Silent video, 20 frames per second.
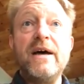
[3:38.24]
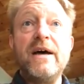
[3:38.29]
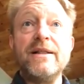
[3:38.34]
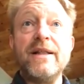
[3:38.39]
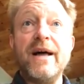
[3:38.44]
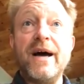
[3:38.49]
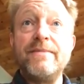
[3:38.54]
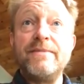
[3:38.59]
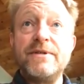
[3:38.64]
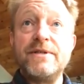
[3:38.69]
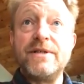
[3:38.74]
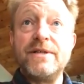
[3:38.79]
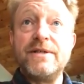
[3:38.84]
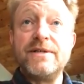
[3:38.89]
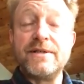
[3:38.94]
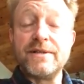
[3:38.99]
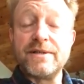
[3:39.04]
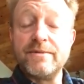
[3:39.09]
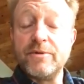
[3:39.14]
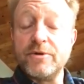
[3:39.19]
Lyme
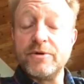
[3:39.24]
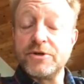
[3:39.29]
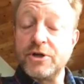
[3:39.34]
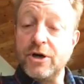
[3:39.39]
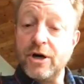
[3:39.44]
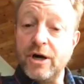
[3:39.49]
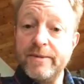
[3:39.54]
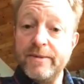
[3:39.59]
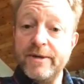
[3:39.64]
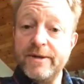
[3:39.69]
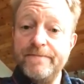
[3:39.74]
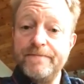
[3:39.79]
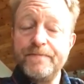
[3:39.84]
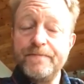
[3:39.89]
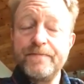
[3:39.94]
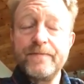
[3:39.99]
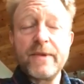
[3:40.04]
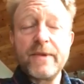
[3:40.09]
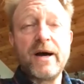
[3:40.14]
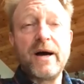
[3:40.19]
disease is the most common,
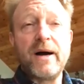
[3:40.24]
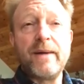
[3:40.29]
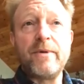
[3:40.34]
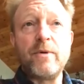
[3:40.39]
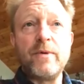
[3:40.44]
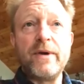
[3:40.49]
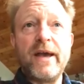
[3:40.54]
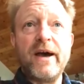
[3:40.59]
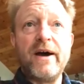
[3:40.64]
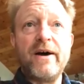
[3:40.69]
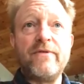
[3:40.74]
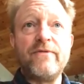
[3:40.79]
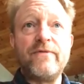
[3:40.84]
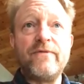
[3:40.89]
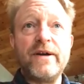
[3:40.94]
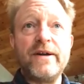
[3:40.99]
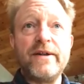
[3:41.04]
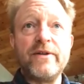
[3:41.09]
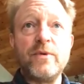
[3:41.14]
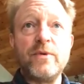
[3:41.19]
but we have
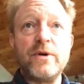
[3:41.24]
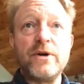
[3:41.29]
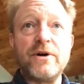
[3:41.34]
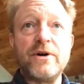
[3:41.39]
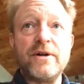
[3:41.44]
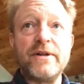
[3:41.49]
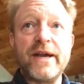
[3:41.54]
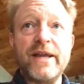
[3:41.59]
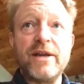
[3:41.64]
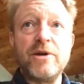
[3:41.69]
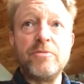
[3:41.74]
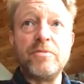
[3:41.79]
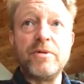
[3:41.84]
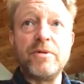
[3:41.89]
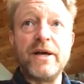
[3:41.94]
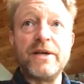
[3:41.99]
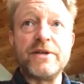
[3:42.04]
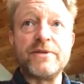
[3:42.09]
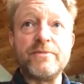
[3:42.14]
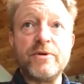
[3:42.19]
another one called
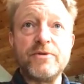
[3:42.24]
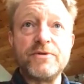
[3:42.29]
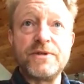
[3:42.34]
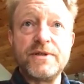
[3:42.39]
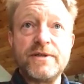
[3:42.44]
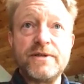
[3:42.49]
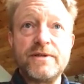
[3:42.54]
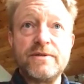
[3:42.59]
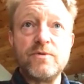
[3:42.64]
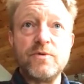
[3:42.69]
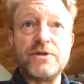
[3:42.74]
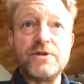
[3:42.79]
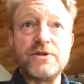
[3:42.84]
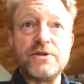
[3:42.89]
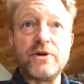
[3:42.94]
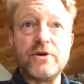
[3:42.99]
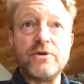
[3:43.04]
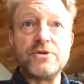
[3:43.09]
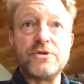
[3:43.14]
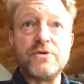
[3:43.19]
anaplasmosis, which is
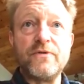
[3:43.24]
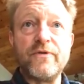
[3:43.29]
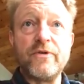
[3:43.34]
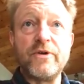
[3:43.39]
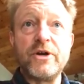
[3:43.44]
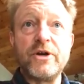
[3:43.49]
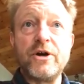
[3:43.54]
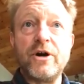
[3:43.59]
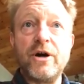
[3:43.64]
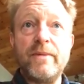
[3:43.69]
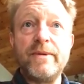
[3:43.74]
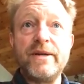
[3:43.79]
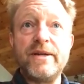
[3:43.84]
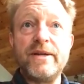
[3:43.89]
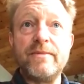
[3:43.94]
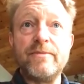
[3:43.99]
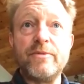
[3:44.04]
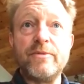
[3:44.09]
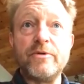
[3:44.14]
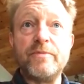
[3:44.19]
also very common
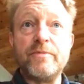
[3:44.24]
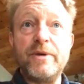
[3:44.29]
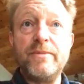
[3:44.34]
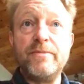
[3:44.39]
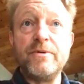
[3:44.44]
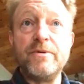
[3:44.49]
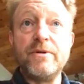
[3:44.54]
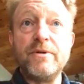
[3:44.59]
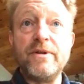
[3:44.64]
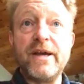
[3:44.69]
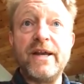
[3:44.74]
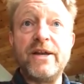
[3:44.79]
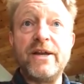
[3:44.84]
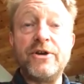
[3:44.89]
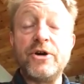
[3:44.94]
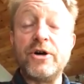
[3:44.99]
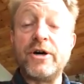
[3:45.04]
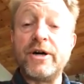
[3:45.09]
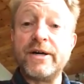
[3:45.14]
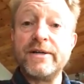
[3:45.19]
in both people and
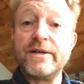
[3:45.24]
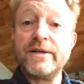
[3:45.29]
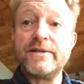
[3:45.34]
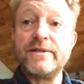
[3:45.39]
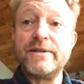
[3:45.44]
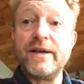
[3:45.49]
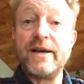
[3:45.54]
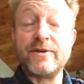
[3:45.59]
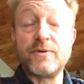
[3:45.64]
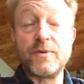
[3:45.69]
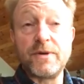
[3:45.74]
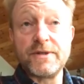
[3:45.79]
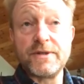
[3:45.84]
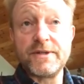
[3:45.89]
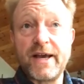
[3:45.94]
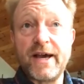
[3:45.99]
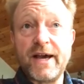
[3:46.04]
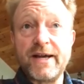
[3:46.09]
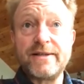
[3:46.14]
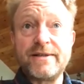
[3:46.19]
dogs, as well as
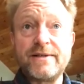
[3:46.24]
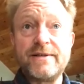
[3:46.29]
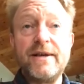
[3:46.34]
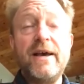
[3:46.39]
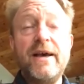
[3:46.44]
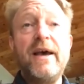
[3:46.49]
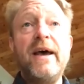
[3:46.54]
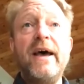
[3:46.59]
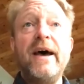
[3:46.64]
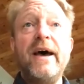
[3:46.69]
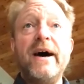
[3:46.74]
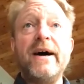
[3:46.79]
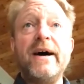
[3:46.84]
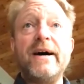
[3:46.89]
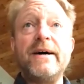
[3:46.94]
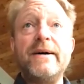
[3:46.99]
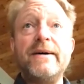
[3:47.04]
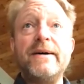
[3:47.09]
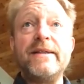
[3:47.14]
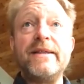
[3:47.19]
cats.
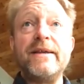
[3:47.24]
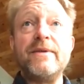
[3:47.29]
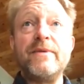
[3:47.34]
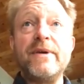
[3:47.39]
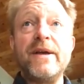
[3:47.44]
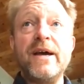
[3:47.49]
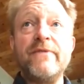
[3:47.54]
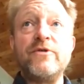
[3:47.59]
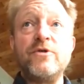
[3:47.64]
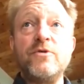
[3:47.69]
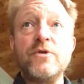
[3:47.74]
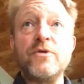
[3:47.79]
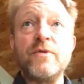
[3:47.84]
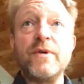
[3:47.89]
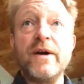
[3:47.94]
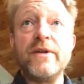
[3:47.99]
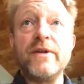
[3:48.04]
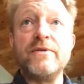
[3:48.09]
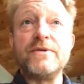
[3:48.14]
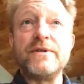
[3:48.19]
And then we have 2 or
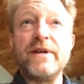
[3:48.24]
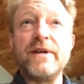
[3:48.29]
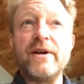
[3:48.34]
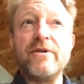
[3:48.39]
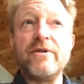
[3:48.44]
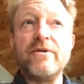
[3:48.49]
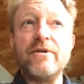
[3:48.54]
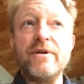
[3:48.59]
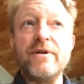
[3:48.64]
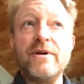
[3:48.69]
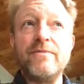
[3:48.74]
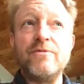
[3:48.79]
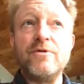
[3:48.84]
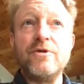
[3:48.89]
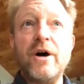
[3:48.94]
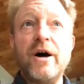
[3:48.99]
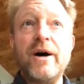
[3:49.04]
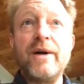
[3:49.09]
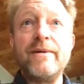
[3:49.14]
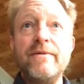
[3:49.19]
3 others that are a
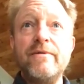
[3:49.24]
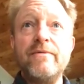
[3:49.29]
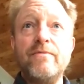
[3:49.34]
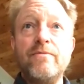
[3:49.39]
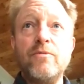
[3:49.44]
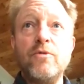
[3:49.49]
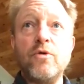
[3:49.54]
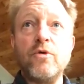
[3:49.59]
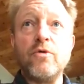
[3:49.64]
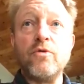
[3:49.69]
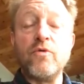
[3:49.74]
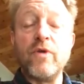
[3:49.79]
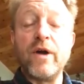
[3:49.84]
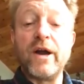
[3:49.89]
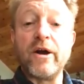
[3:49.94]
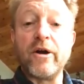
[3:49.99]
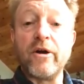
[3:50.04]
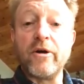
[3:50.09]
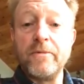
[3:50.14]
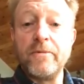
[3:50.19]
lot more
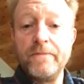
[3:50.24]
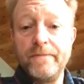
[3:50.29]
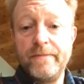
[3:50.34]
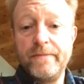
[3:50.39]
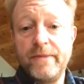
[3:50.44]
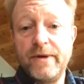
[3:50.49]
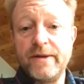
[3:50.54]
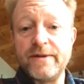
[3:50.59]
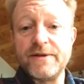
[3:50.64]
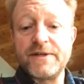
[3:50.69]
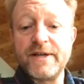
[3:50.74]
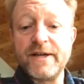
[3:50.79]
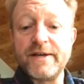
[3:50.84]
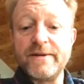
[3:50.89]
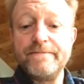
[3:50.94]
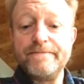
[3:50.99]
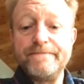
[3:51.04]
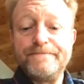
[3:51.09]
rare in the state.